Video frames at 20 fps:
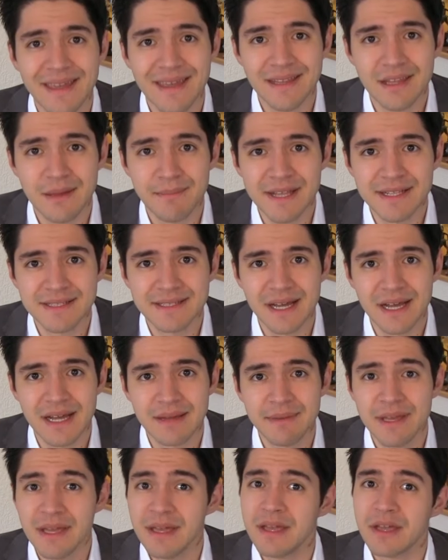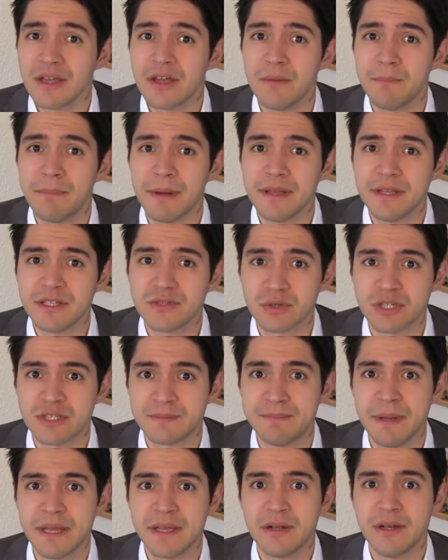In the meantime, companies were
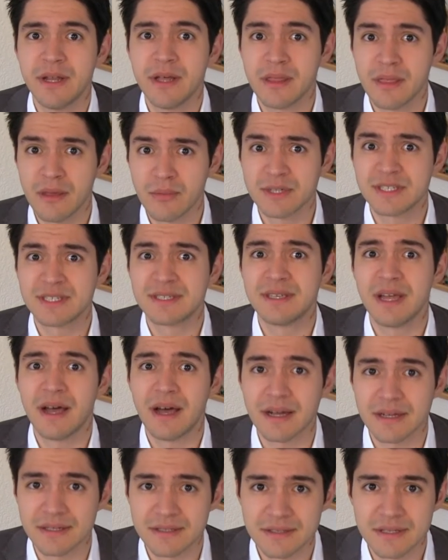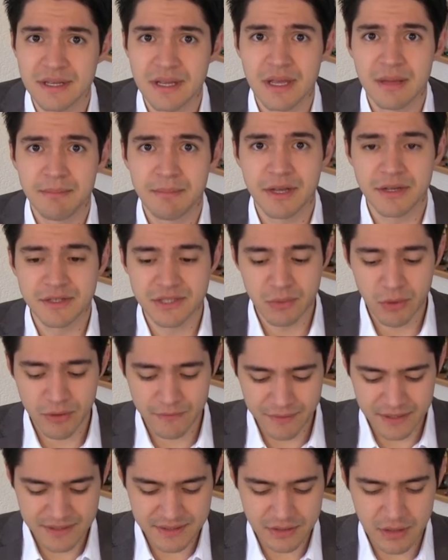speculating with stocks because they were
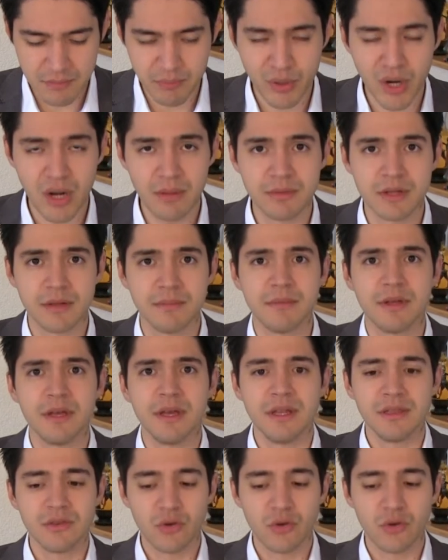facing a problem.